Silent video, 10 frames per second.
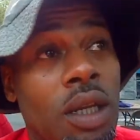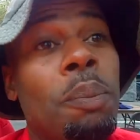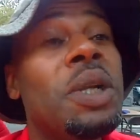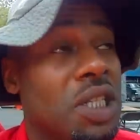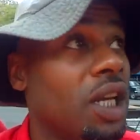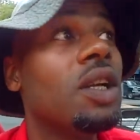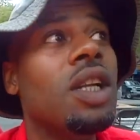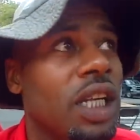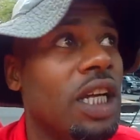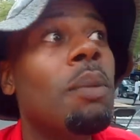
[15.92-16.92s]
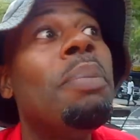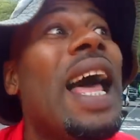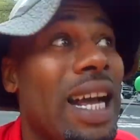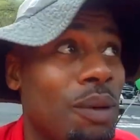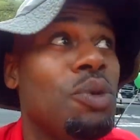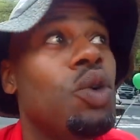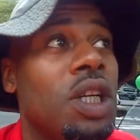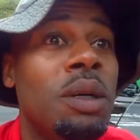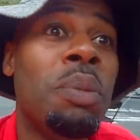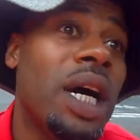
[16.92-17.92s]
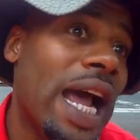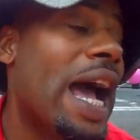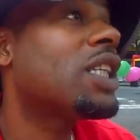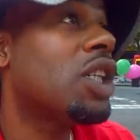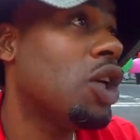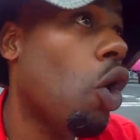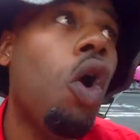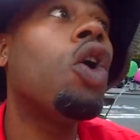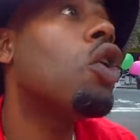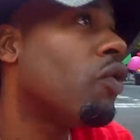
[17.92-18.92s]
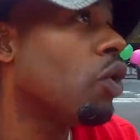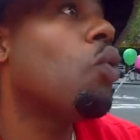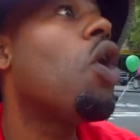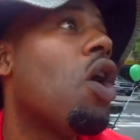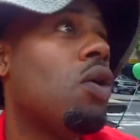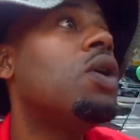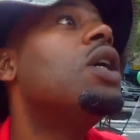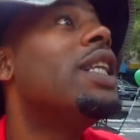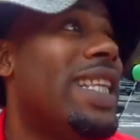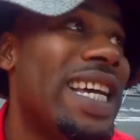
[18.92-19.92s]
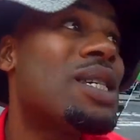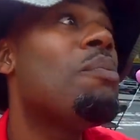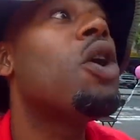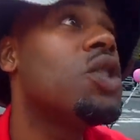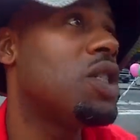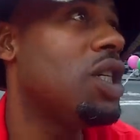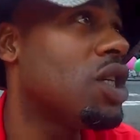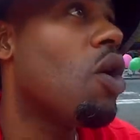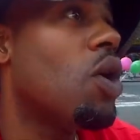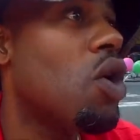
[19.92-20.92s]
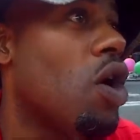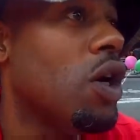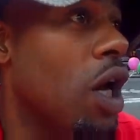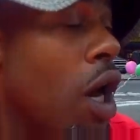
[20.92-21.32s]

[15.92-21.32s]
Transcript: And particularly in the black community, but actually all over the world, there's emergencies going on.